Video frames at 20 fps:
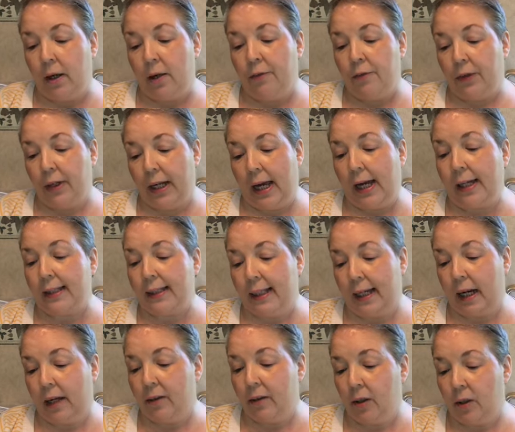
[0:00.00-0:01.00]

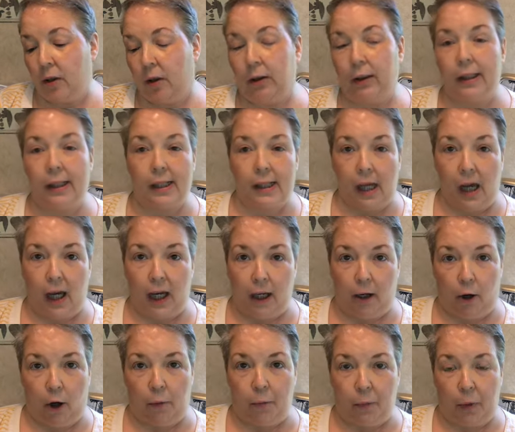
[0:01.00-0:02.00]
Phenoxyethanol is high
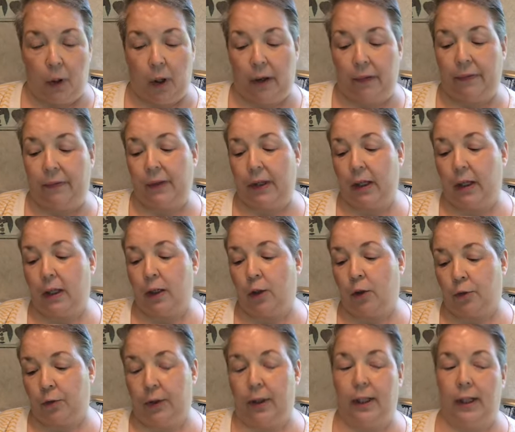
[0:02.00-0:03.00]
up on the
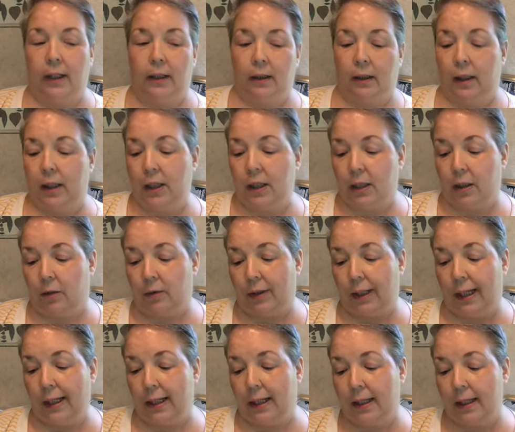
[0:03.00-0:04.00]
ingredient list, so
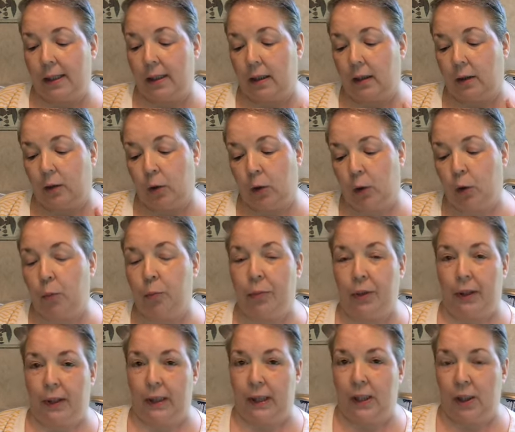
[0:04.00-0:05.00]
that is a little
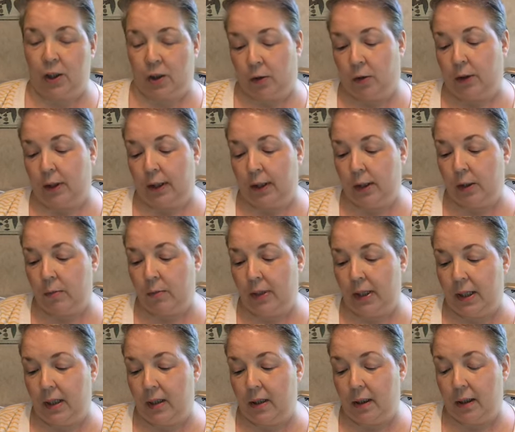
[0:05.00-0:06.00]
bit concerning to
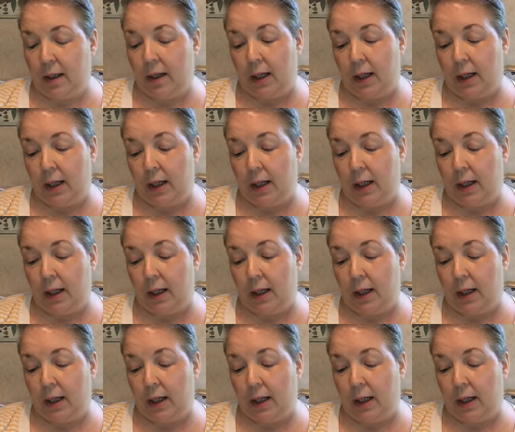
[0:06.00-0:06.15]
me.